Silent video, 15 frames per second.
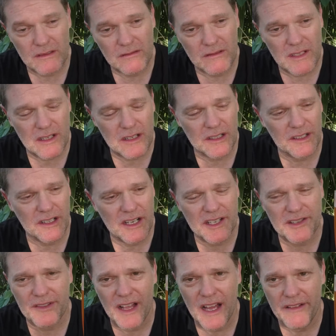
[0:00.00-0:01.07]
Well, it's got a
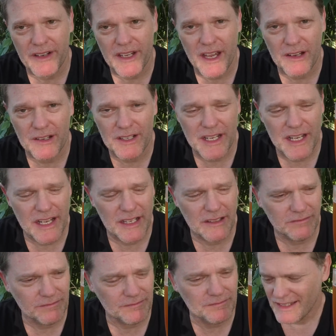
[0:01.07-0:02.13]
nice flavour going down.